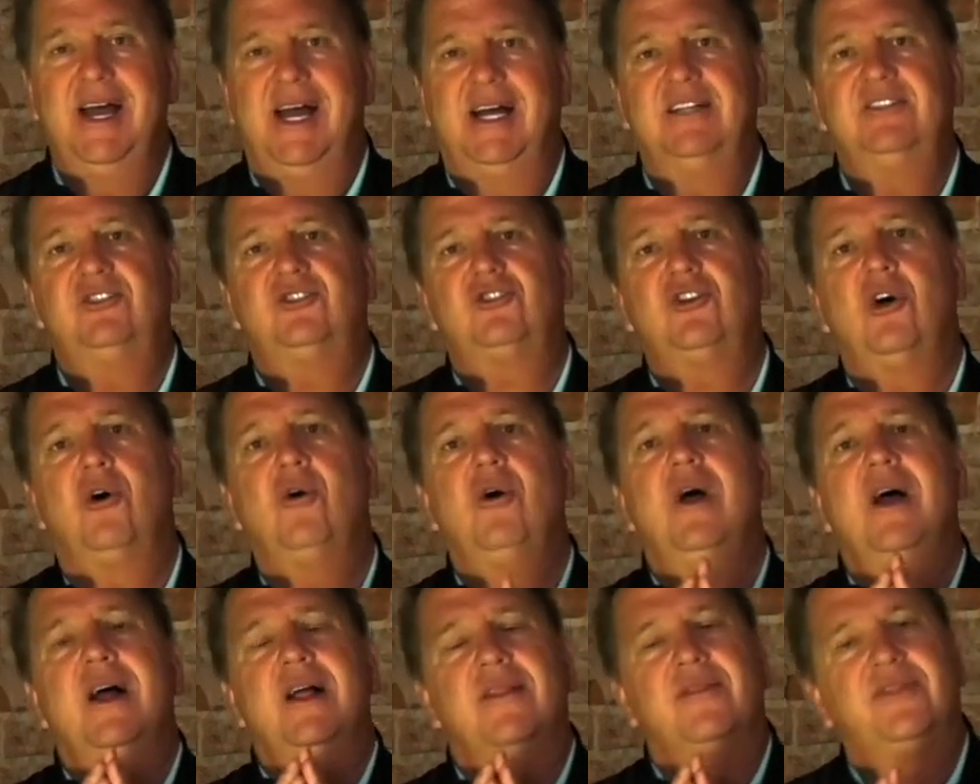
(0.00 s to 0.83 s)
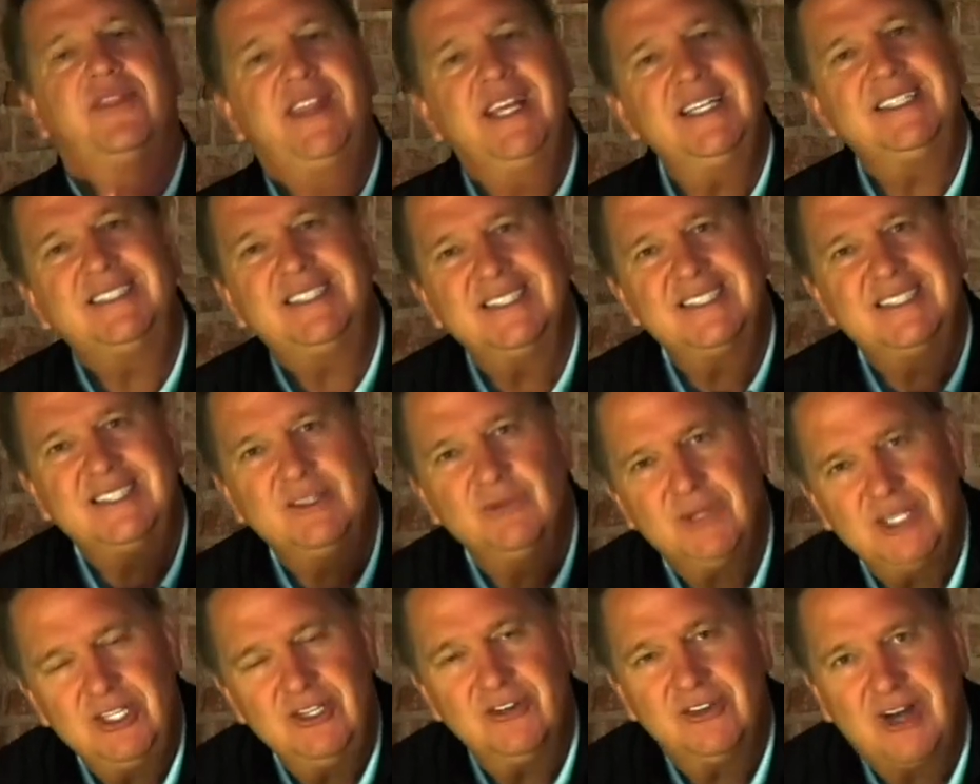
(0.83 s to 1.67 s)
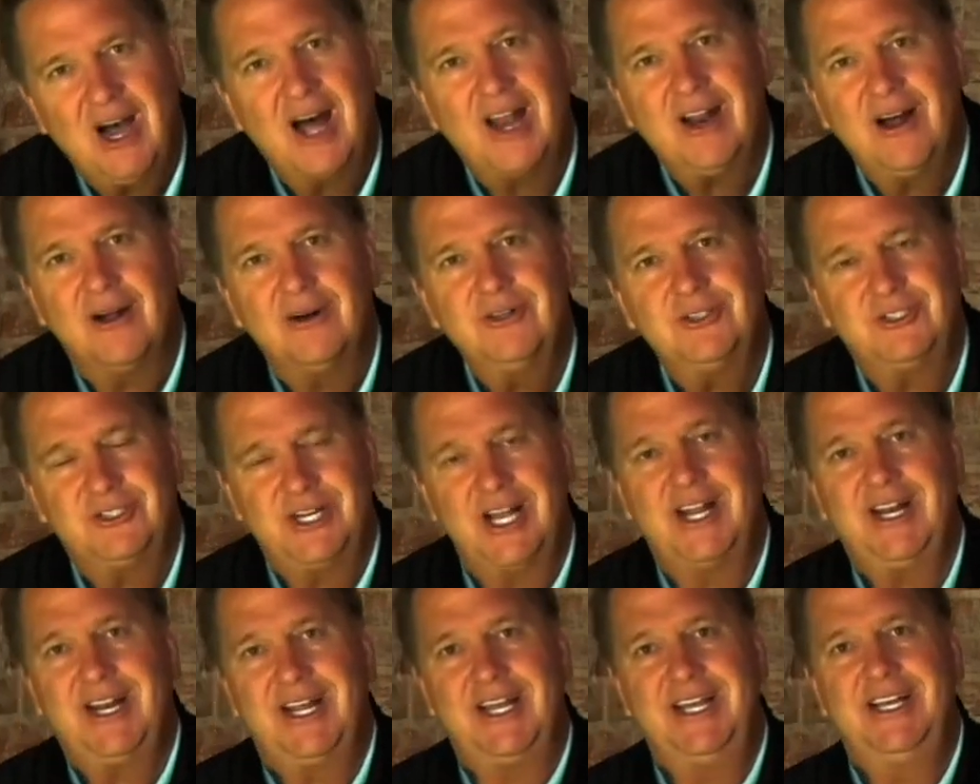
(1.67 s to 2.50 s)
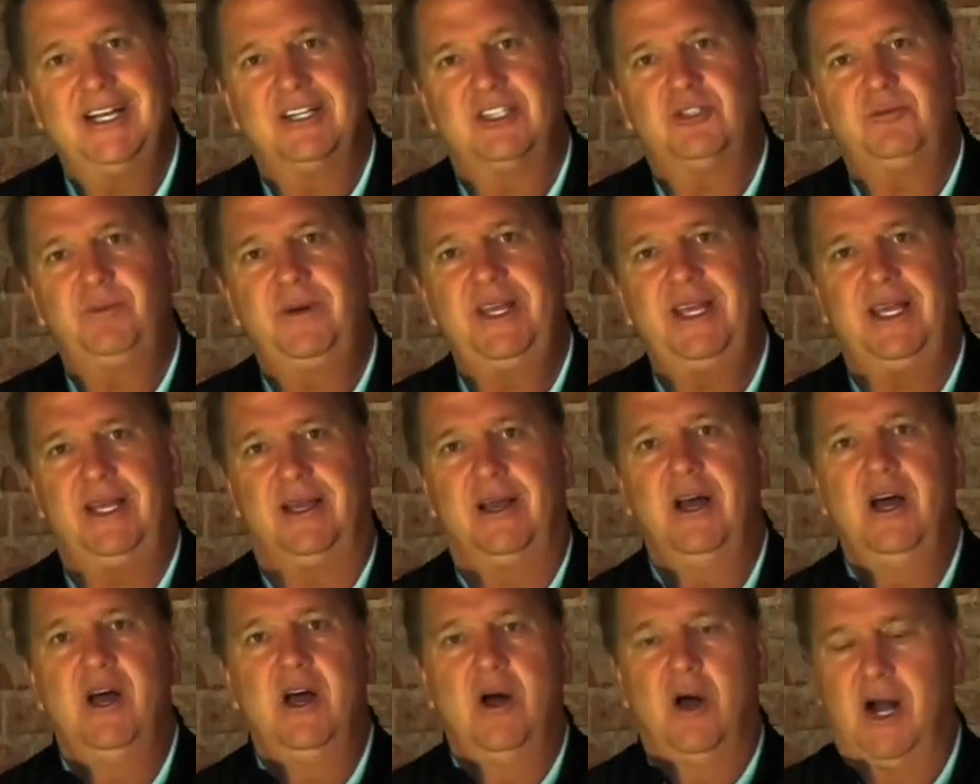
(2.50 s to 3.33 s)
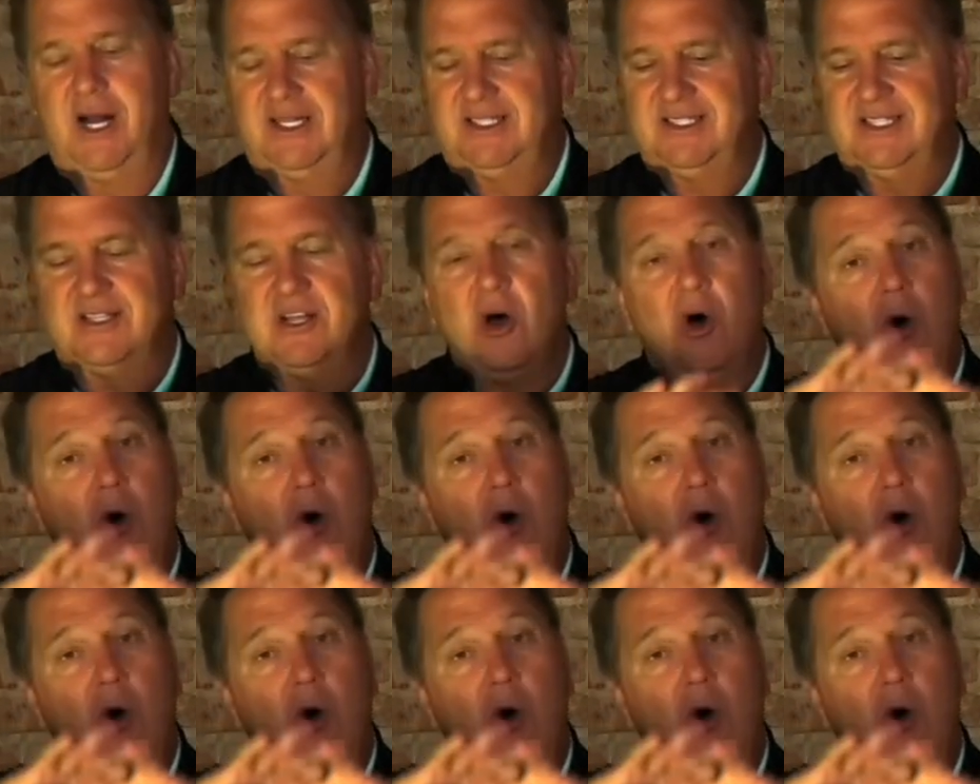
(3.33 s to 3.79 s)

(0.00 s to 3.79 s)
And so this is what you got to understand at EXP. It's the